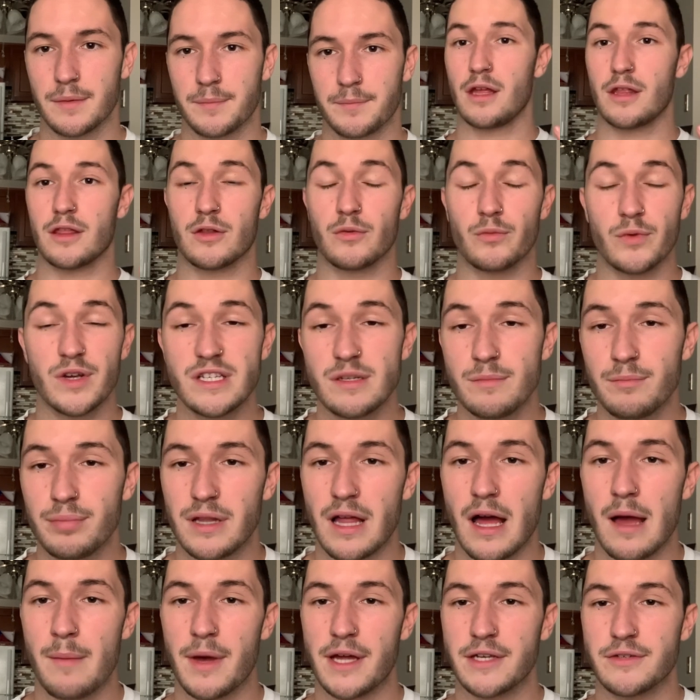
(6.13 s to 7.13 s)
The reason
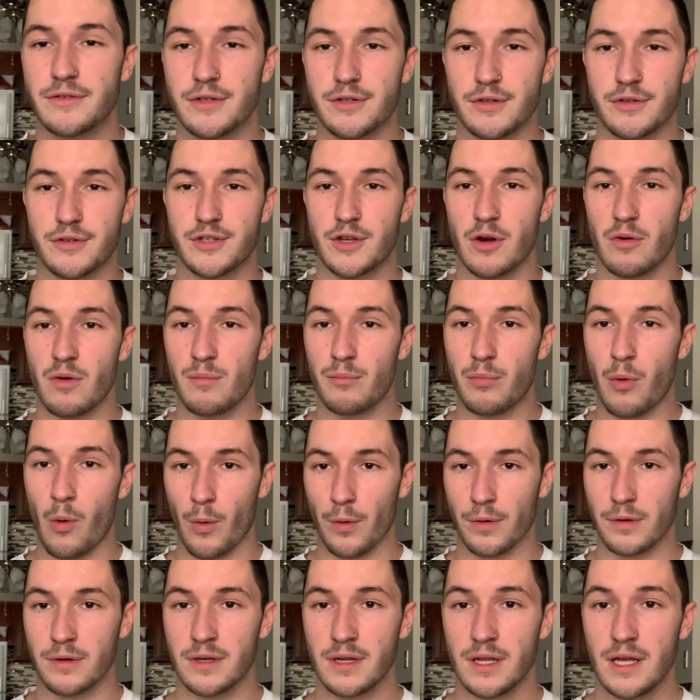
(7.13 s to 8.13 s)
plyometrics are so
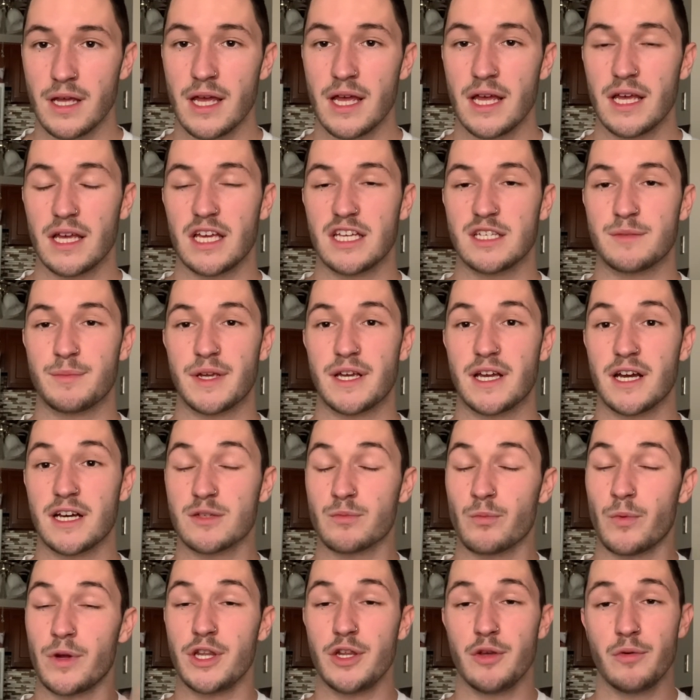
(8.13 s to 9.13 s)
important is because
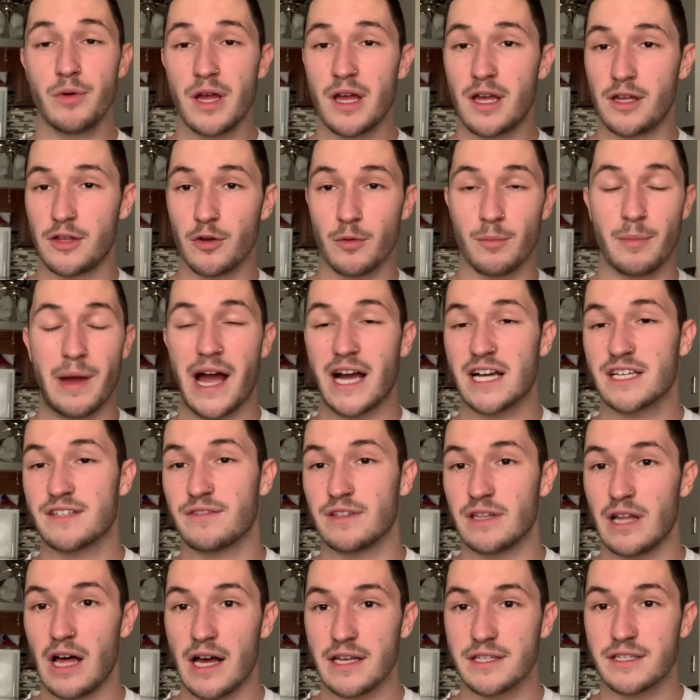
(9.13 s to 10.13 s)
when you hit your max
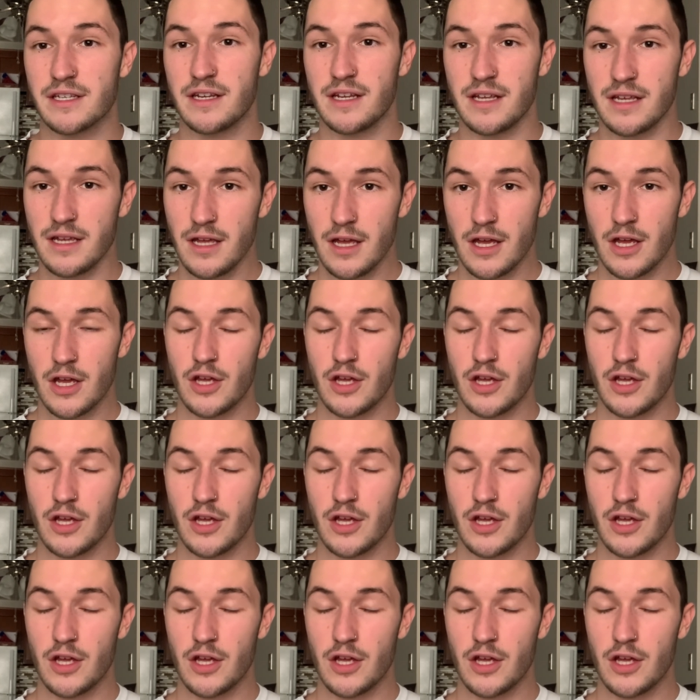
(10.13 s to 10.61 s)
velocity,